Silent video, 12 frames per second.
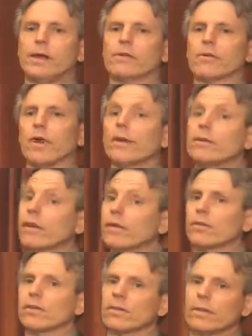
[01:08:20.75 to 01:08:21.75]
The Qur'an
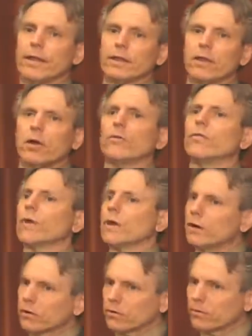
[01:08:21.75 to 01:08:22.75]
tells us that, if we
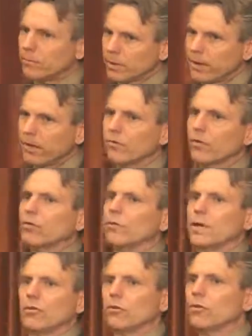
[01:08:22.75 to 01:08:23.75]
are believers and
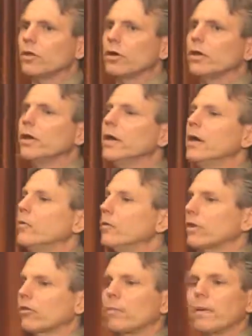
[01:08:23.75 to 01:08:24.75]
we do good,
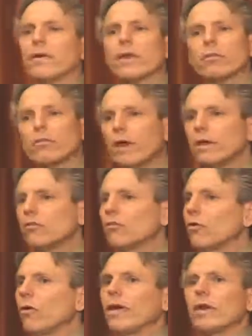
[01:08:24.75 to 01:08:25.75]
we'll experience great
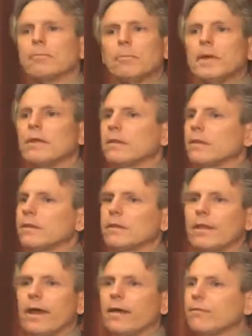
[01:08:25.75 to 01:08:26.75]
joy and peace in
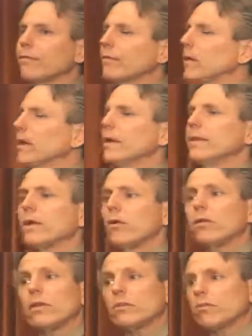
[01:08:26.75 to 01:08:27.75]
this life, not
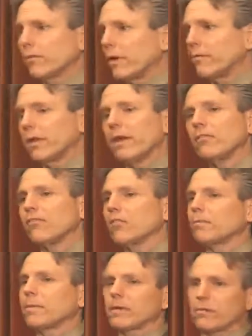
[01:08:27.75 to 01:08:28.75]
only through our
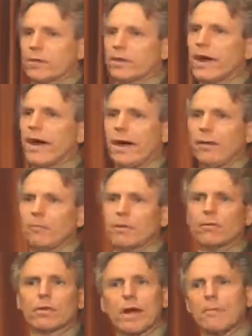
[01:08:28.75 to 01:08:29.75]
relationship with God,
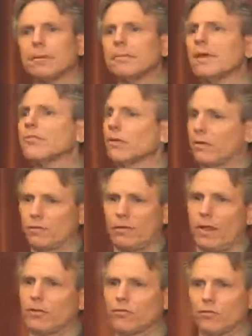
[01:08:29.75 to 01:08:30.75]
but through complementary
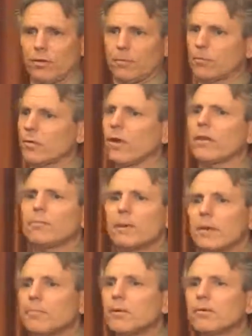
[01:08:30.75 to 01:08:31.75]
relationships with all the
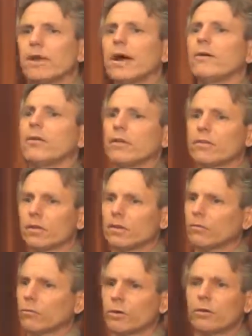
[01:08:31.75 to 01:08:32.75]
people around us in
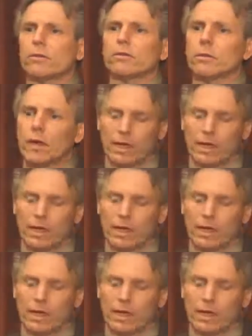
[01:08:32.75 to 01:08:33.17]
this world